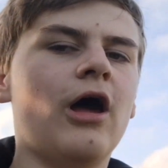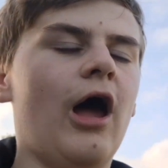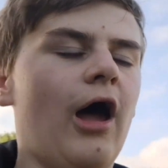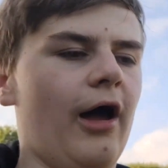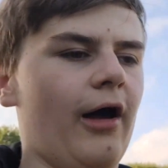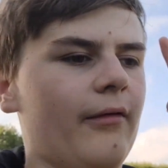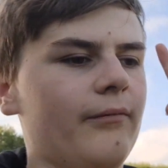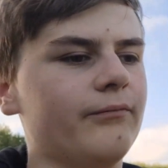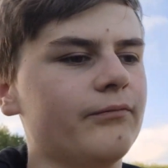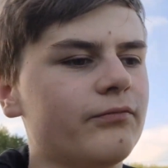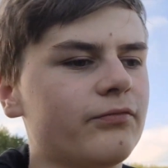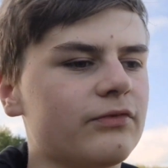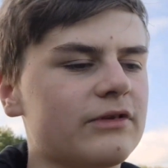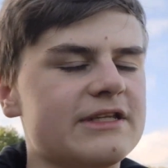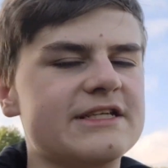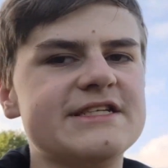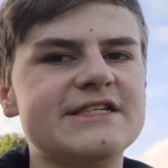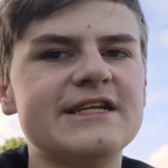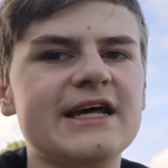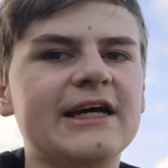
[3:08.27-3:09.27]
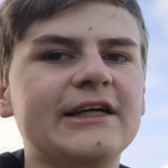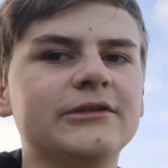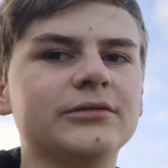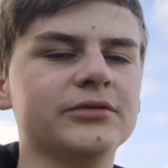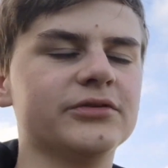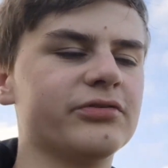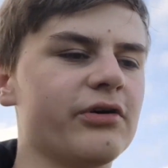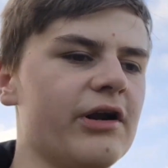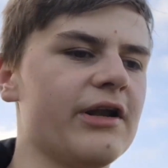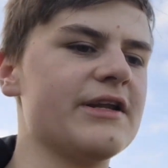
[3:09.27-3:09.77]
The stage
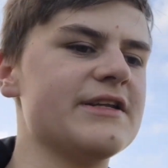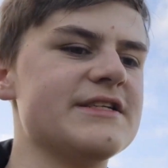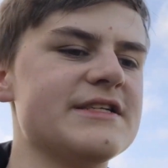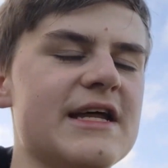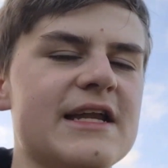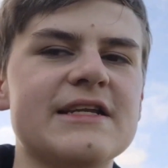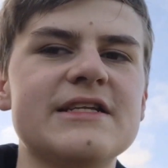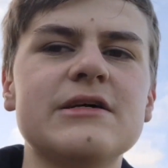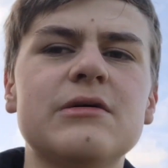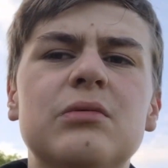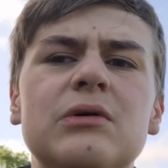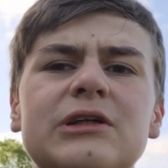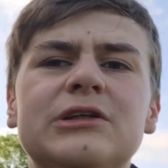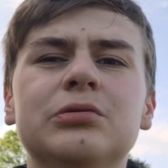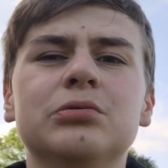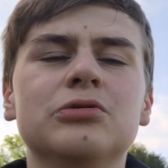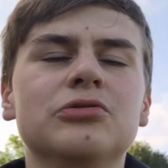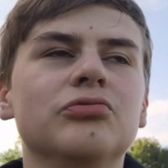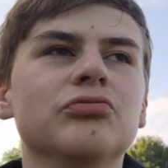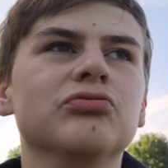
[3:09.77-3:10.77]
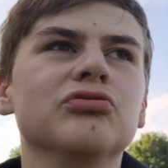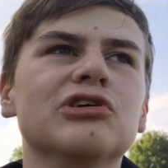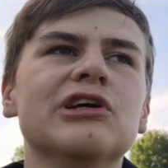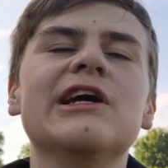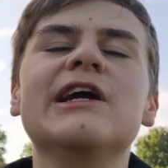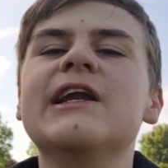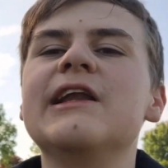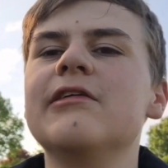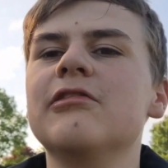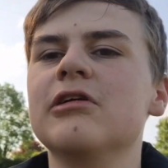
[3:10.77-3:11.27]
was front and centre, which was
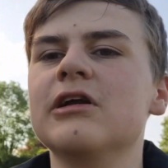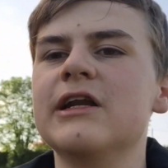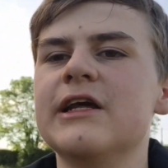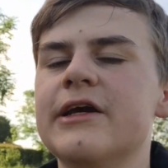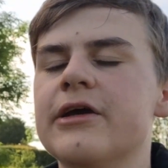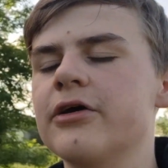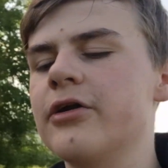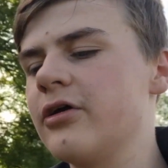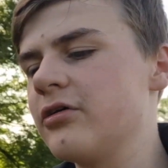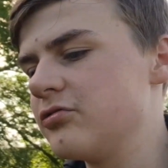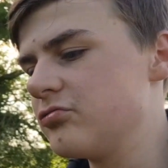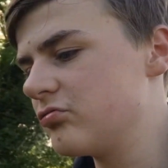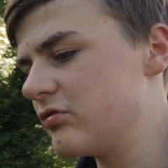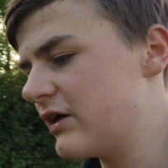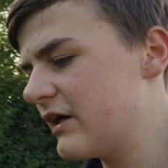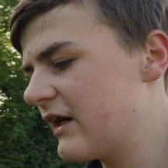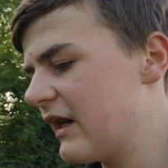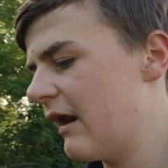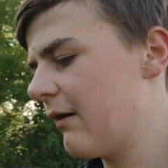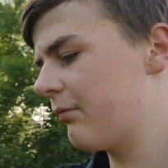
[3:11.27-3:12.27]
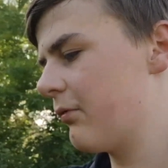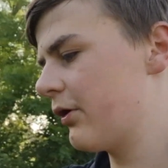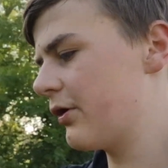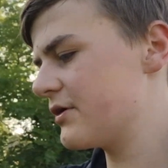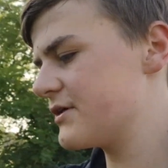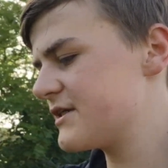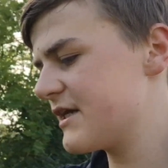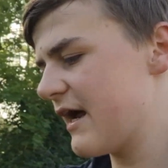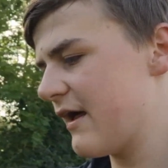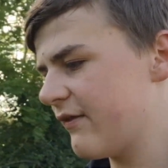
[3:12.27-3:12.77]
really, really good. I was really glad we
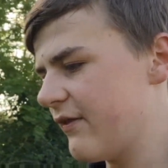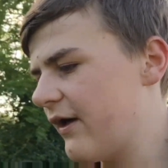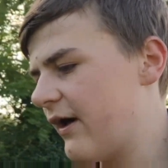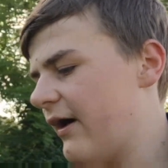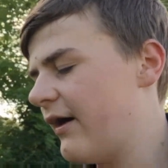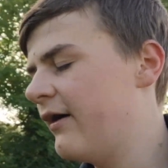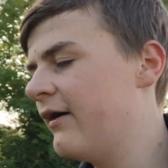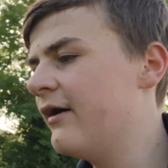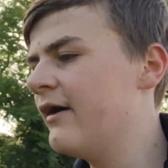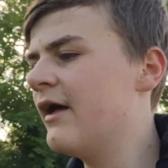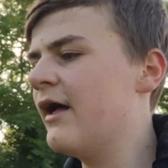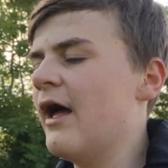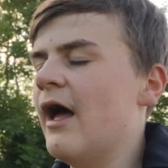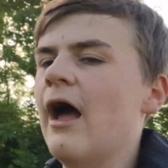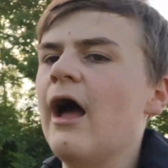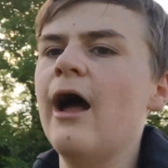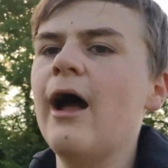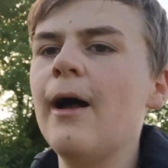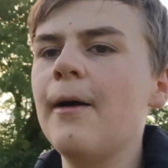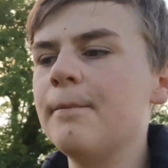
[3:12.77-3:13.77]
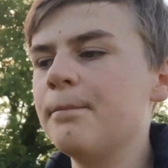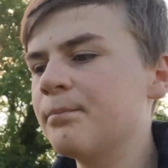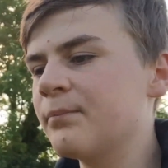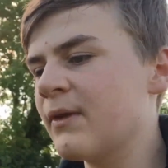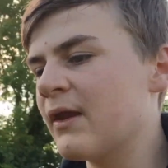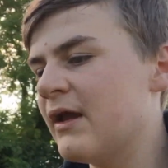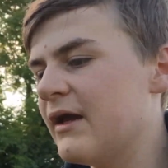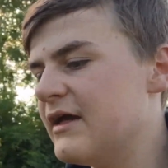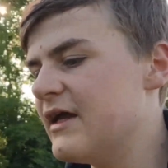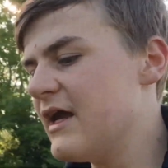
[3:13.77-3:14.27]
got sat there.
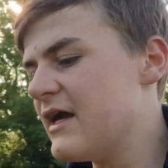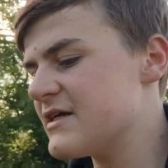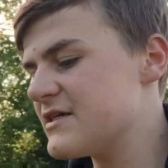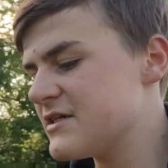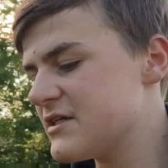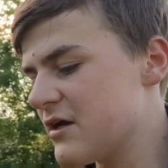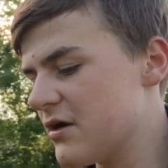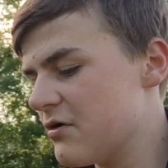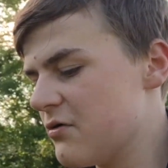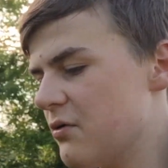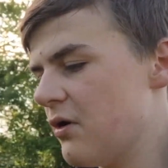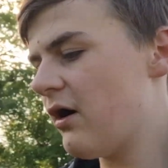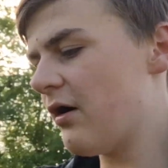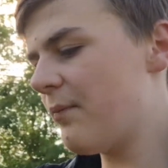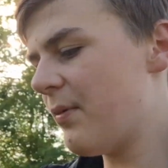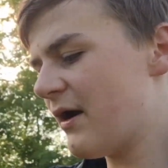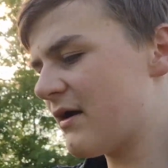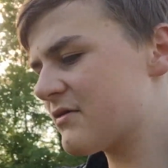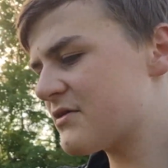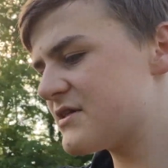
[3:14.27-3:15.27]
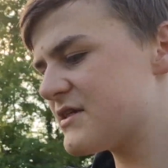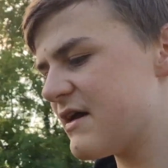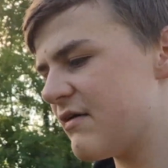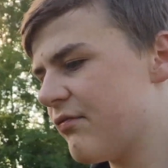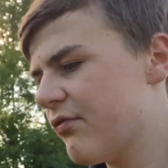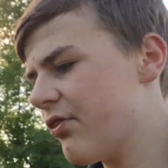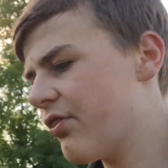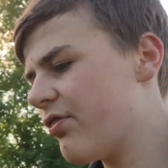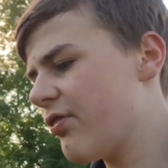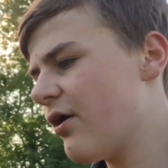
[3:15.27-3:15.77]
So about
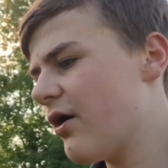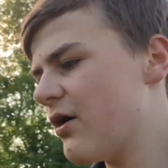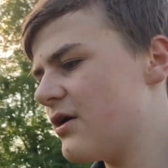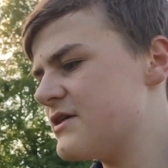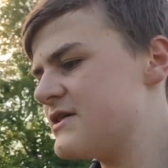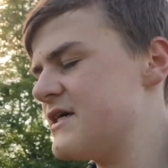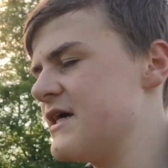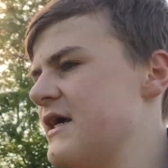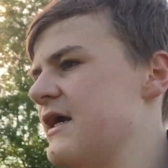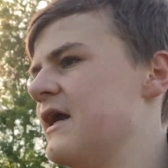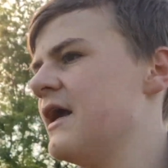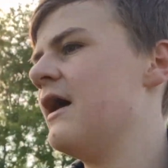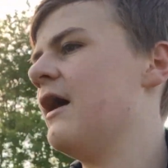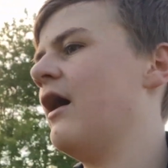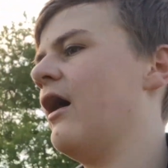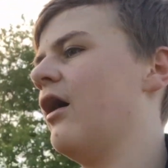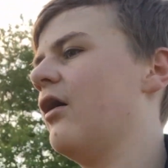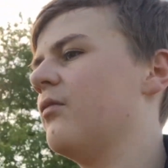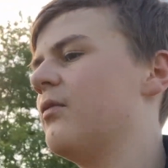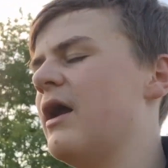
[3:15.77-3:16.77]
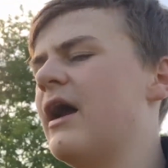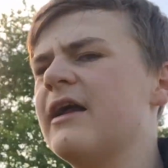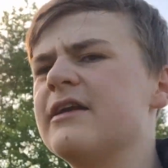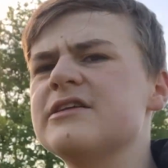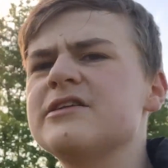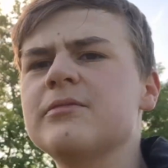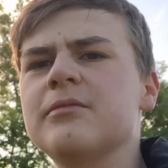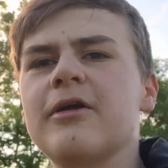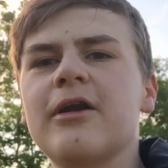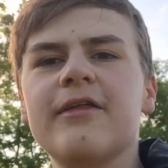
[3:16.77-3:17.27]
7:30 we had
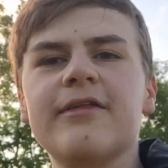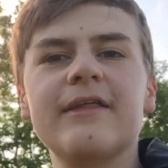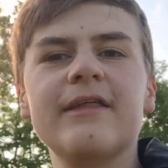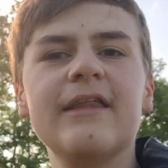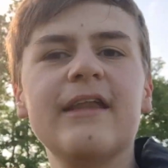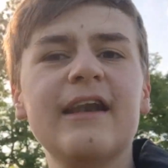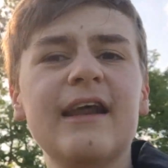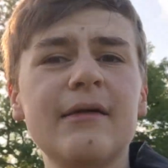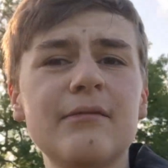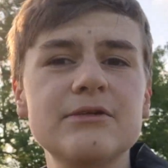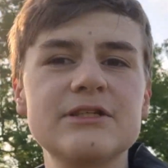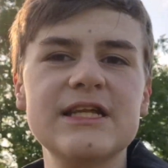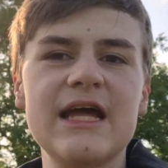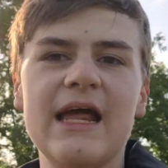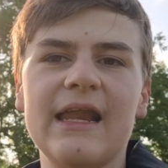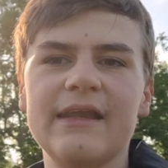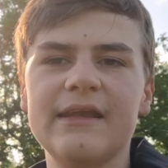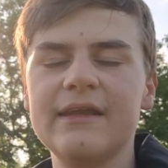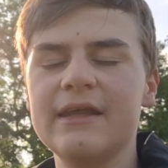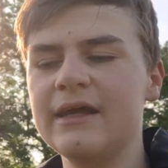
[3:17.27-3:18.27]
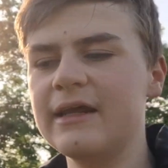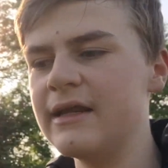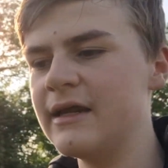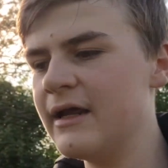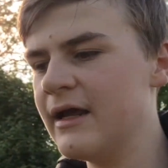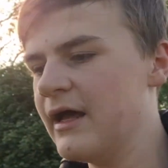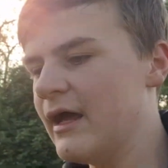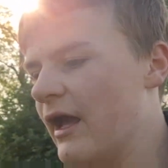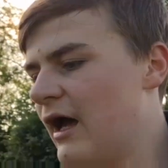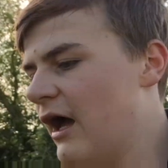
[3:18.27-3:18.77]
someone, I think their name was Andy,
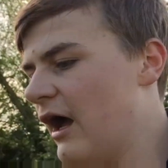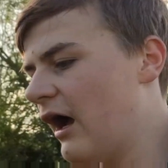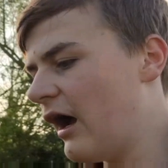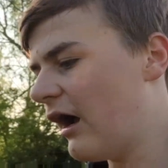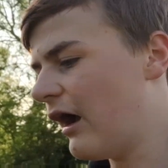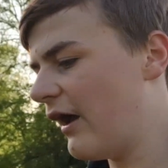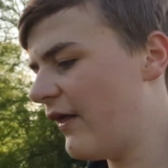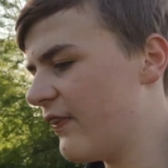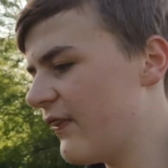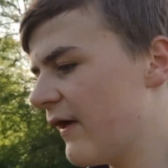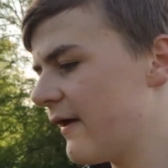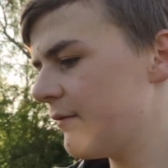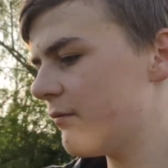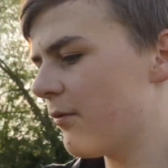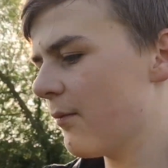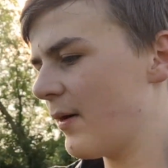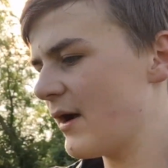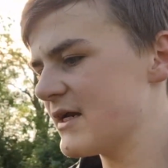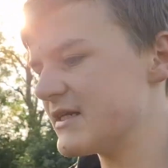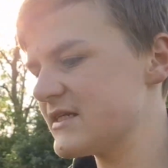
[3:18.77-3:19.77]
and they were